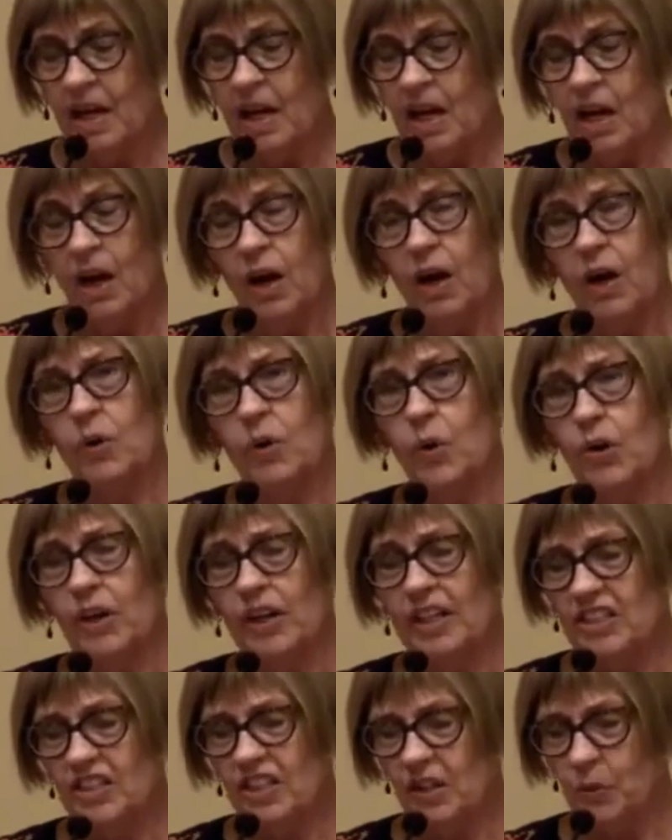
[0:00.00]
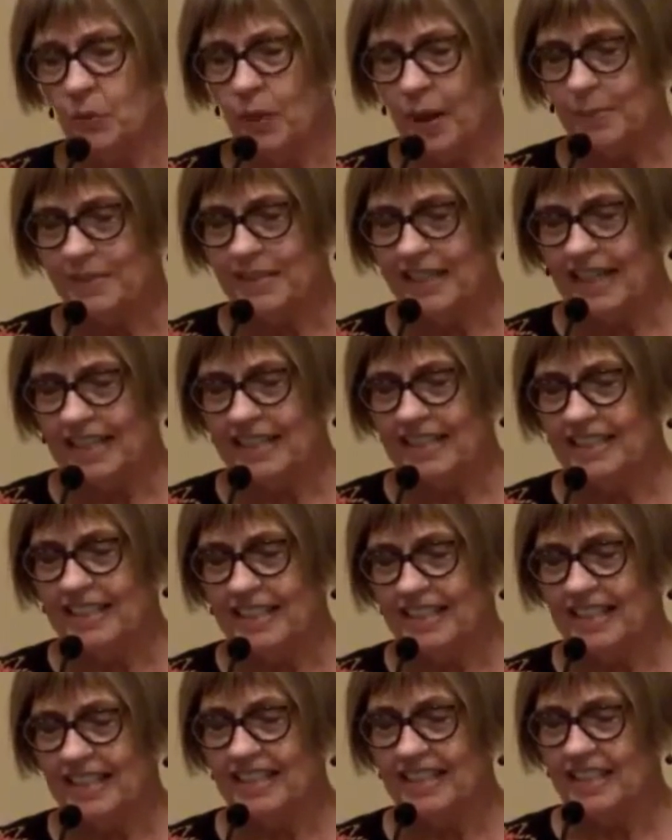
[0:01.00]
According to the website
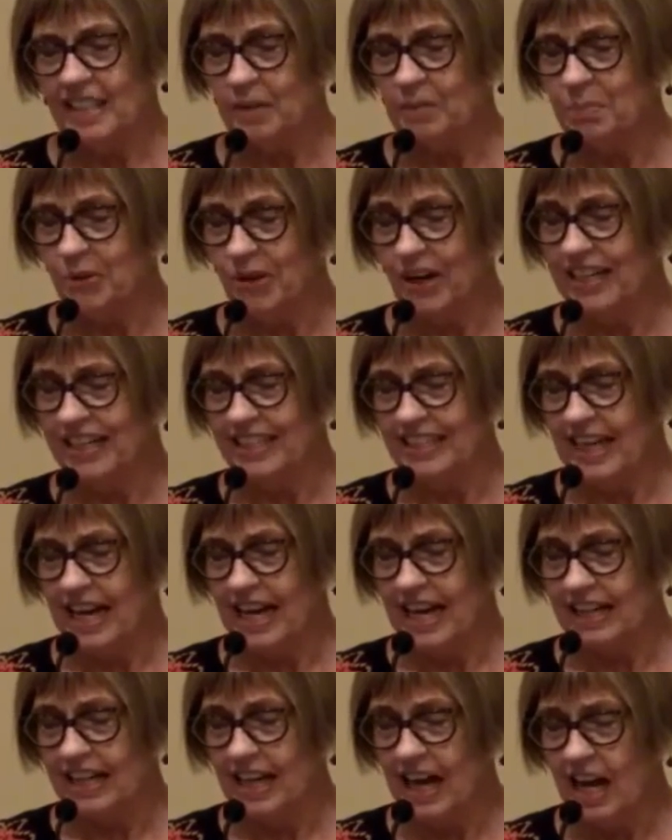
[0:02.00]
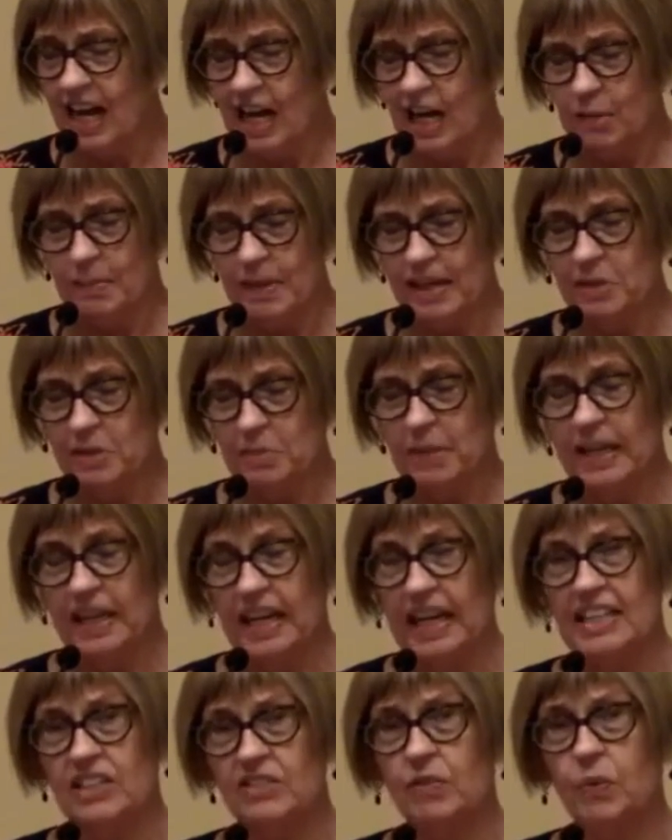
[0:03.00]
statisticbrain.com, as many
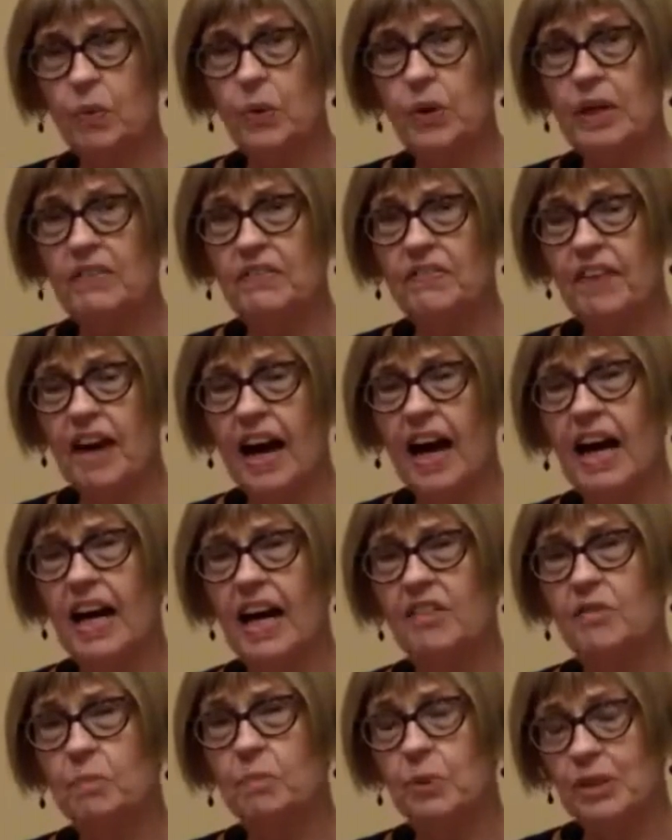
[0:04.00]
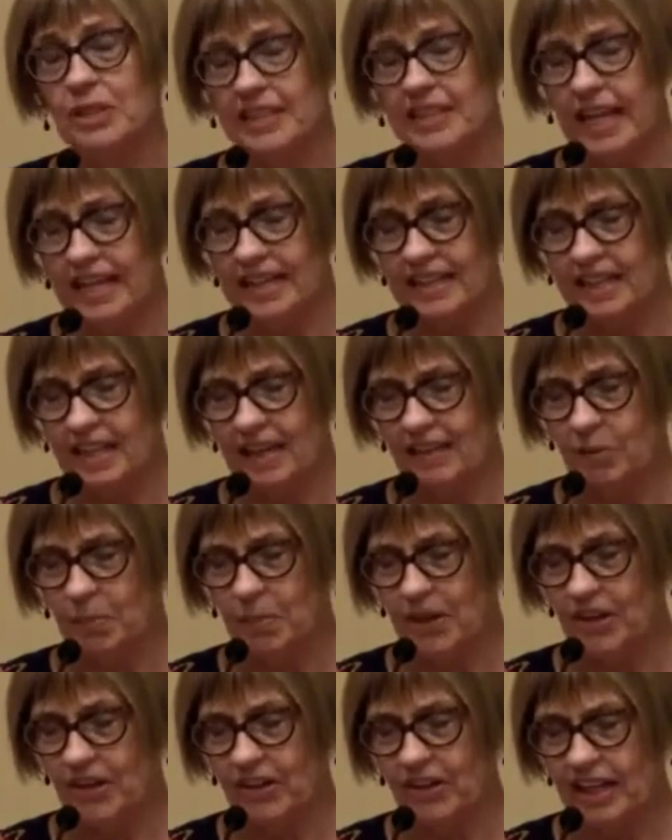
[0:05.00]
as 45% of
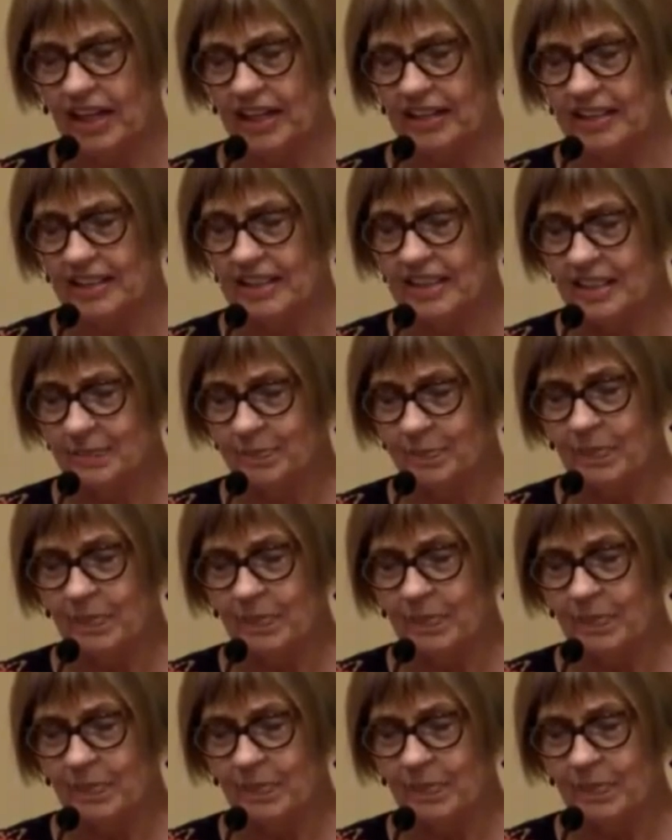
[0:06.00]
Americans